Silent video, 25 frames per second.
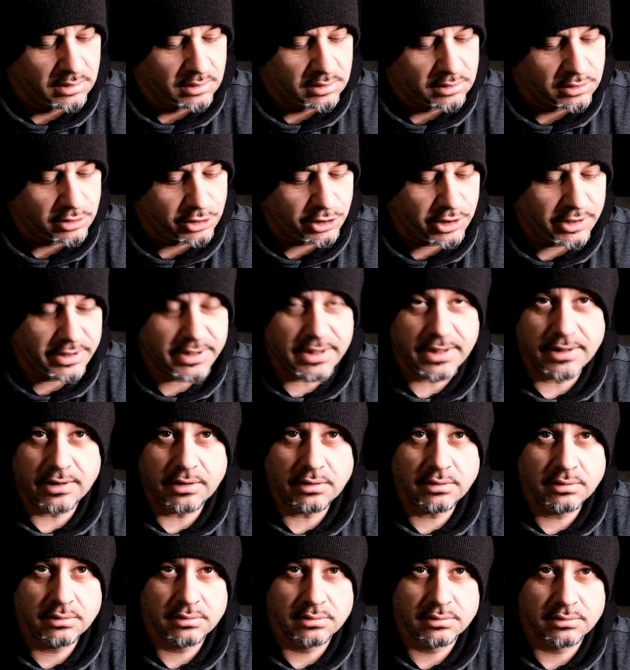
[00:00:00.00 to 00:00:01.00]
Cheyenne,
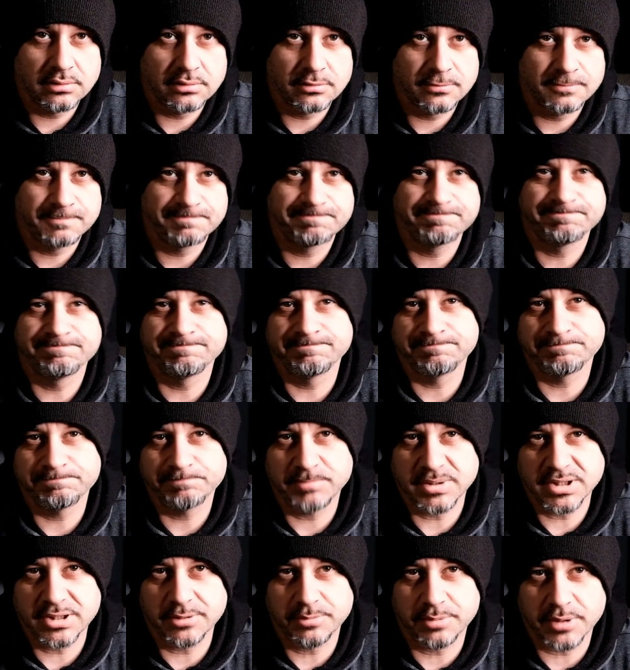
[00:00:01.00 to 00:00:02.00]

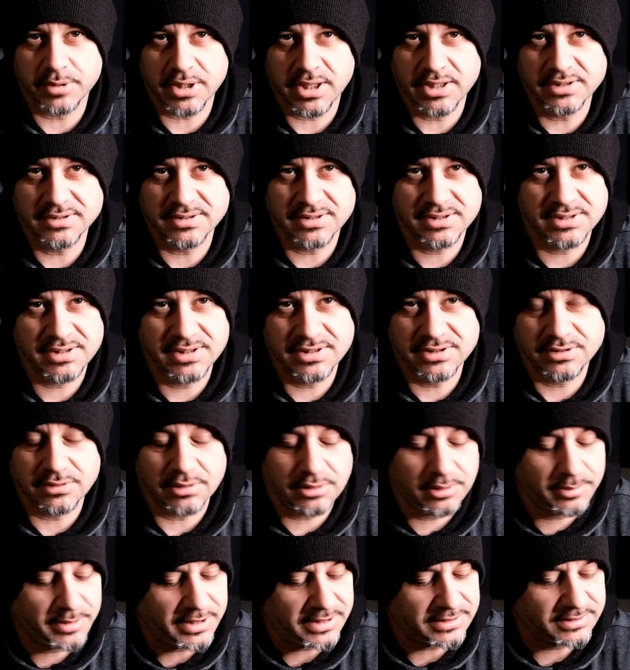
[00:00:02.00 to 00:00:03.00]
but the price is not the
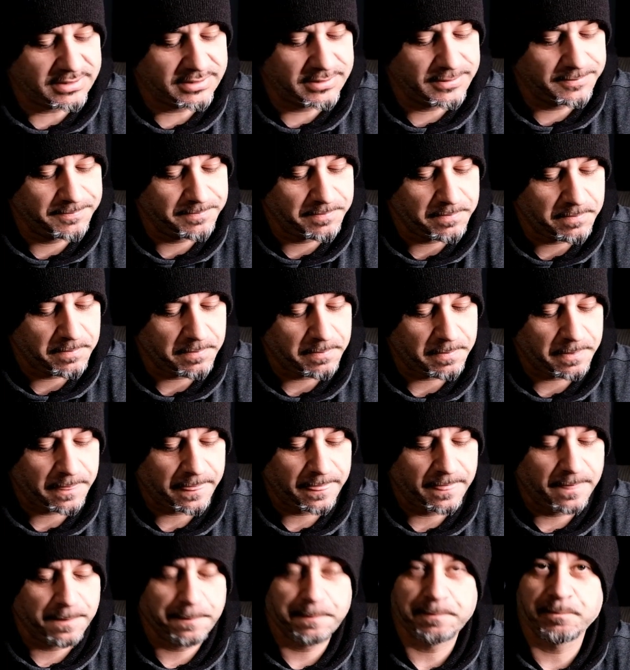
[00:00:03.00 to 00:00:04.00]
best.
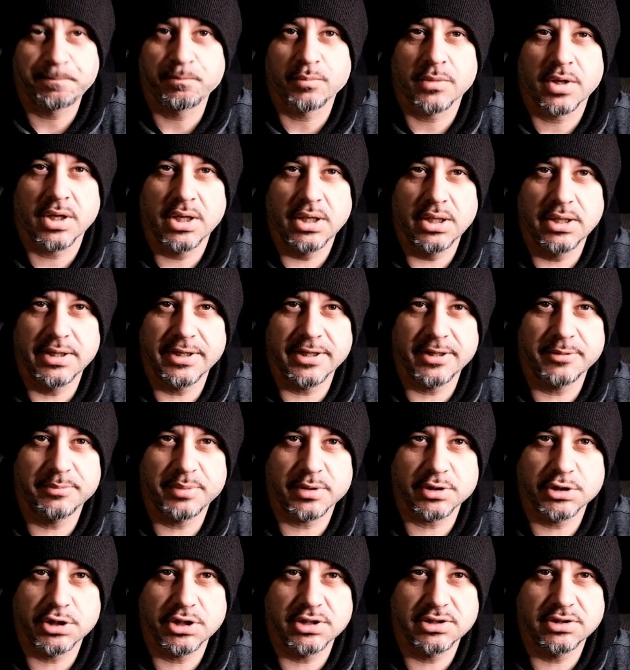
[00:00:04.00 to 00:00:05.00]
Killer Ring
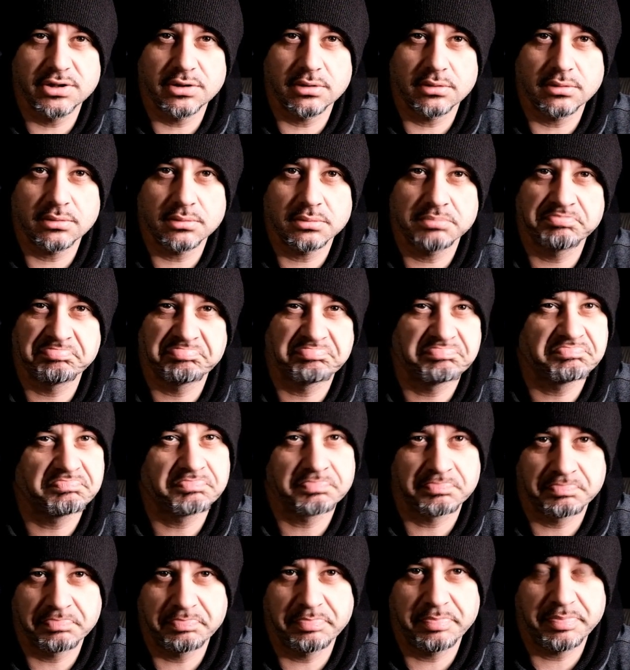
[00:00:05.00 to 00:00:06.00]
Precision
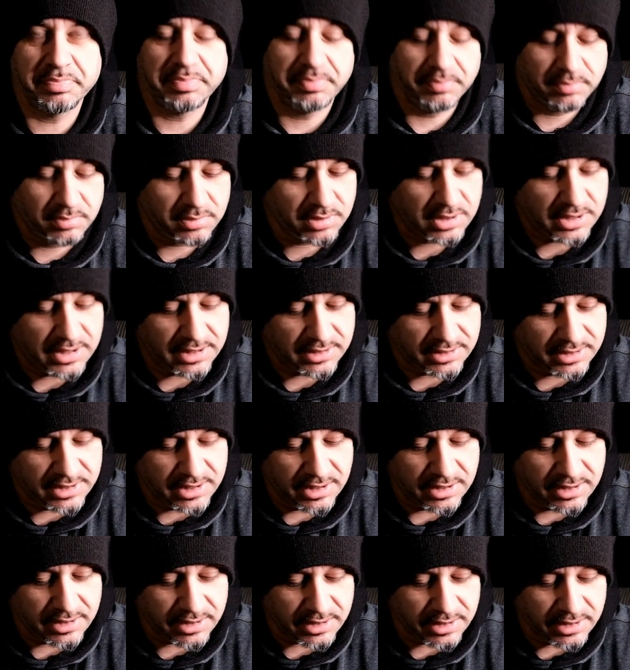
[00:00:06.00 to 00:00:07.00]
and
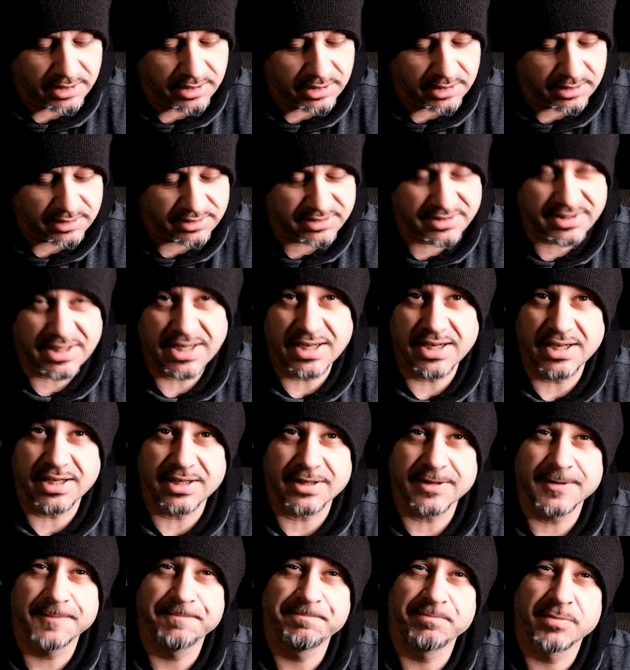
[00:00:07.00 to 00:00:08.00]
Killer Ring Stellar
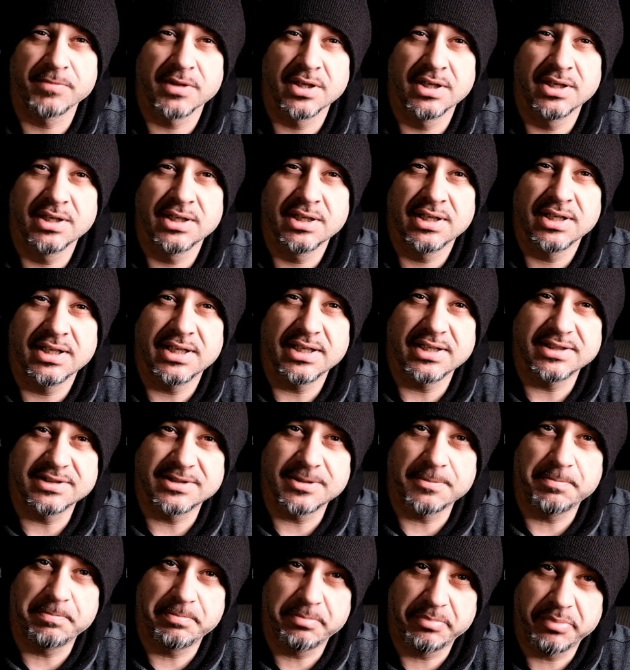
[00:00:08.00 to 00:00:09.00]
is the
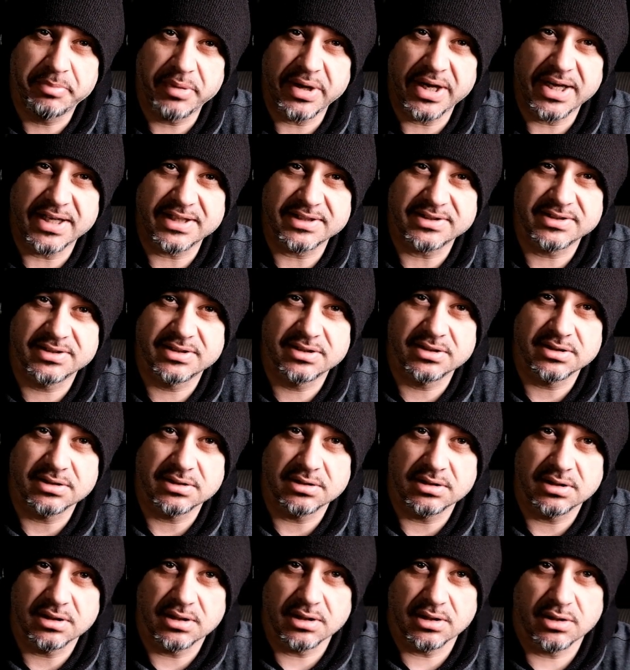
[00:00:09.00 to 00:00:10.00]
best
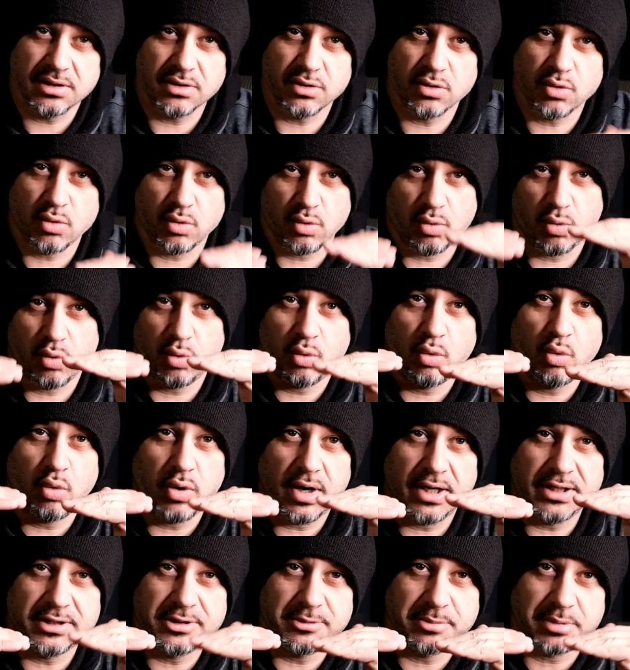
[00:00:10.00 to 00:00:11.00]

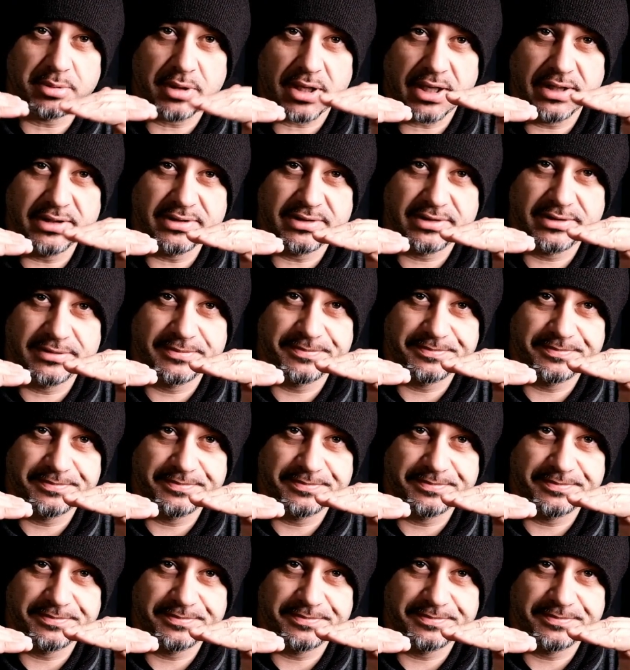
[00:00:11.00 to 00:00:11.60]
quality price.